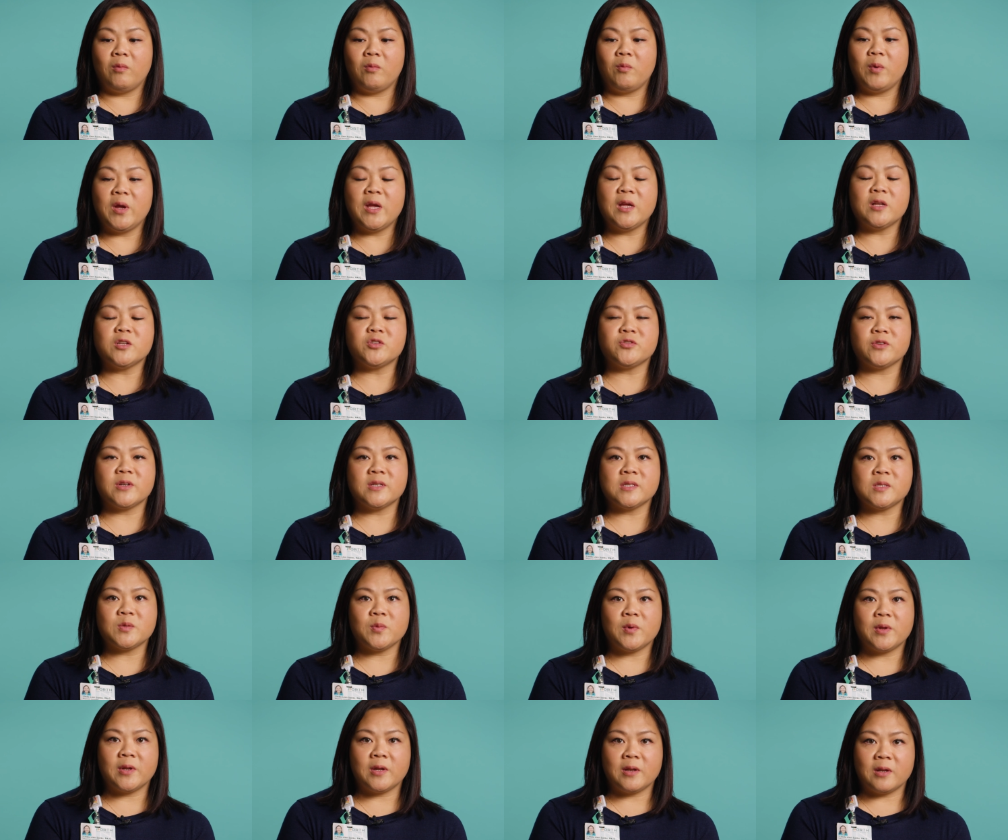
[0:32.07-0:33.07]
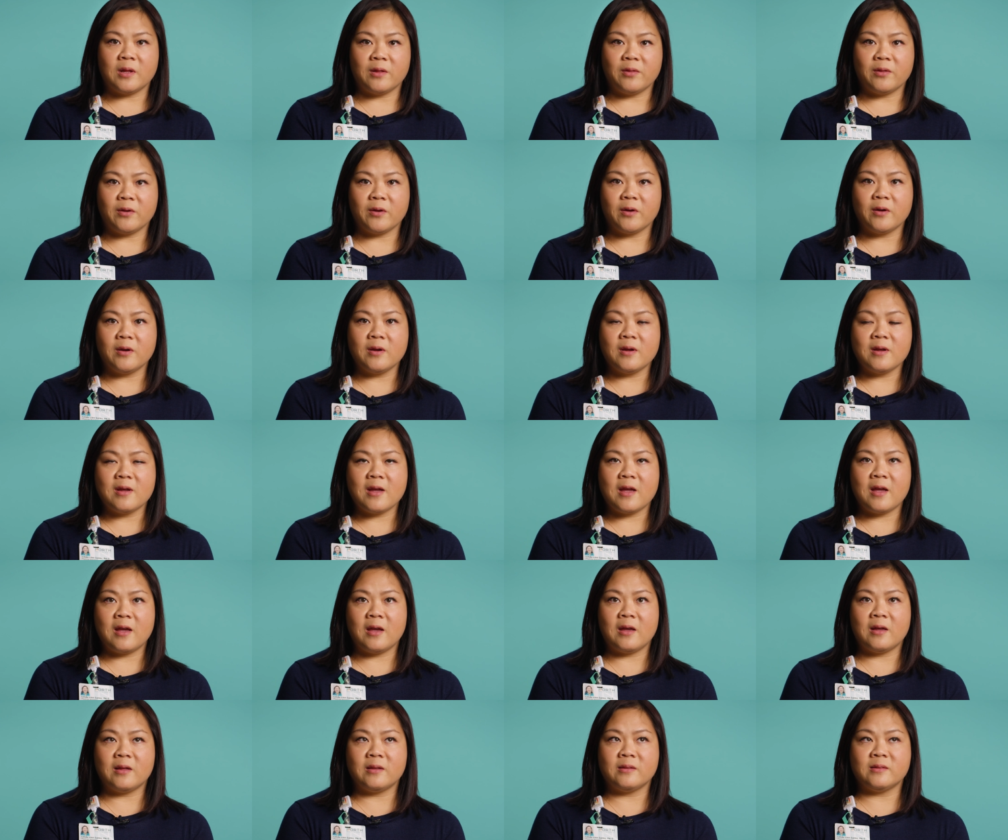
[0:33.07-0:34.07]
We can trust one another
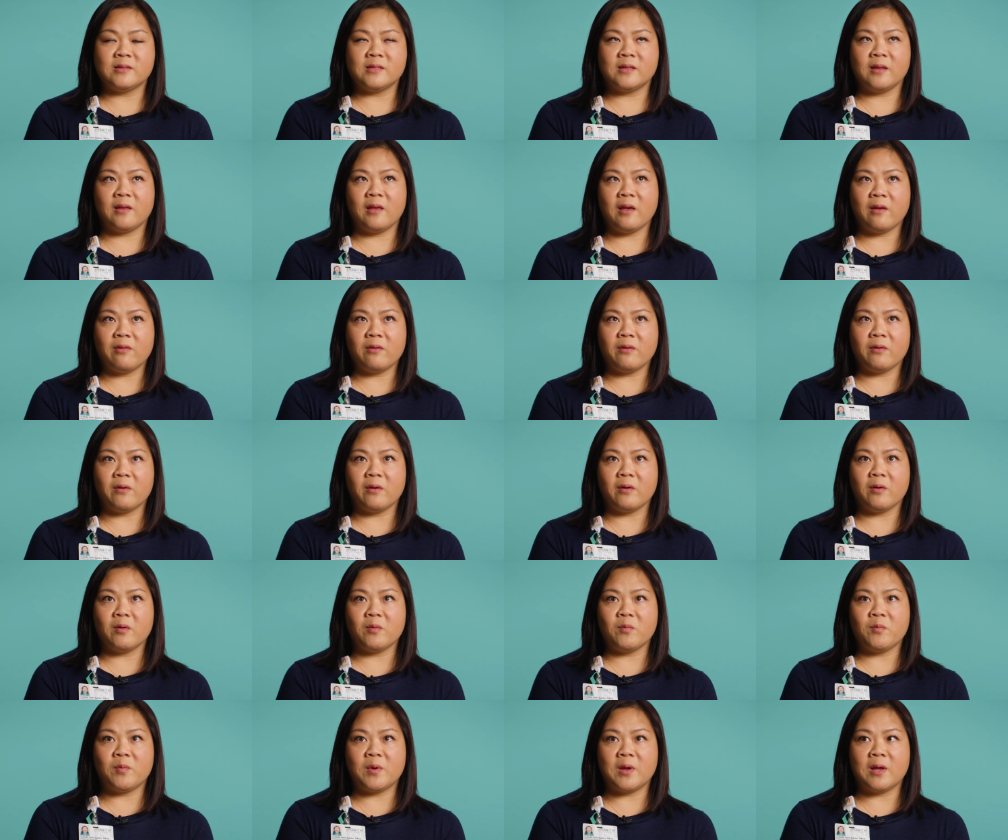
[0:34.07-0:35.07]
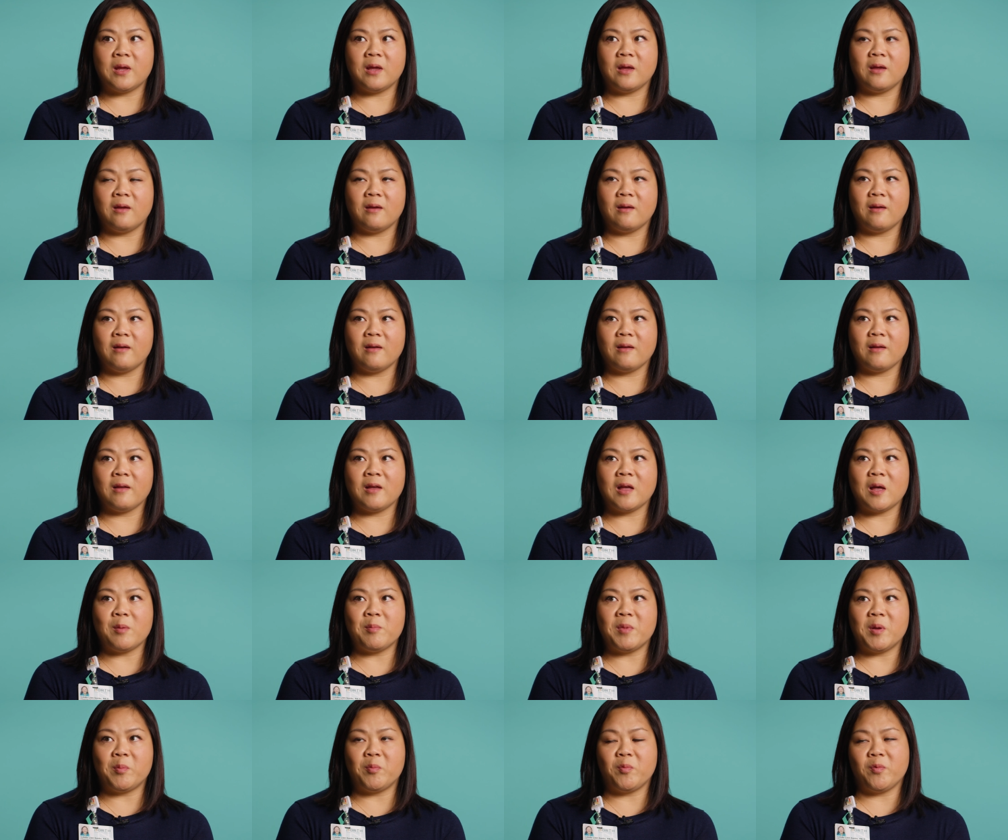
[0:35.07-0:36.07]
and together we
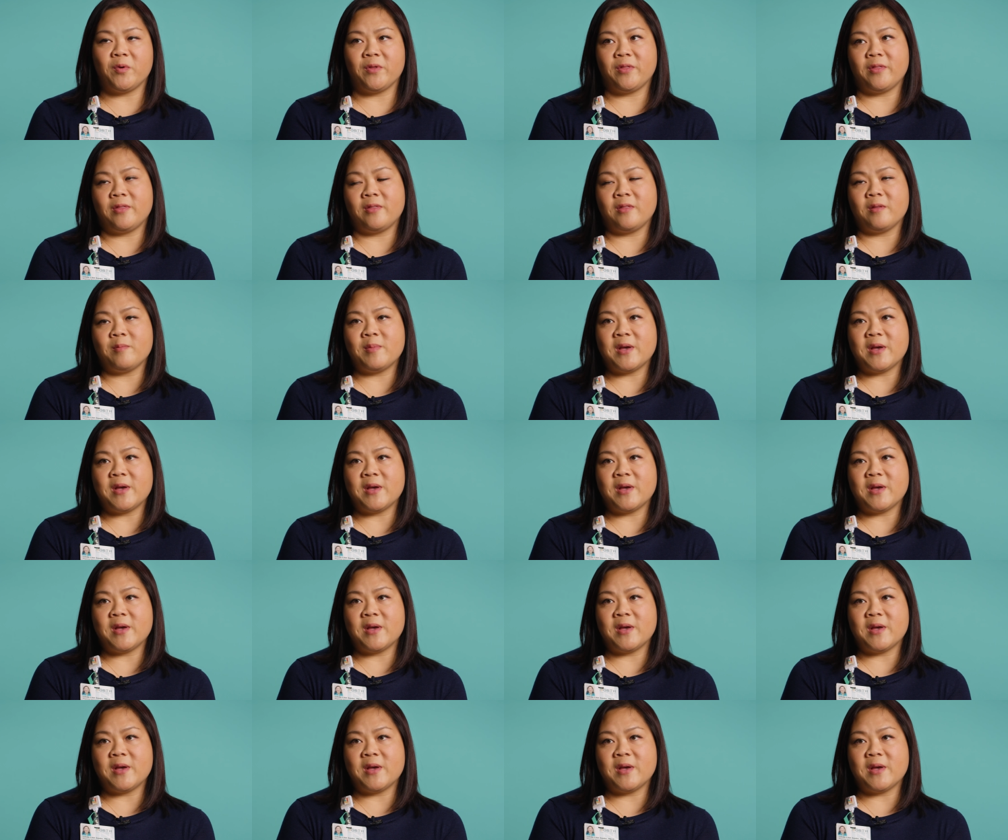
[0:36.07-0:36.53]
come up with the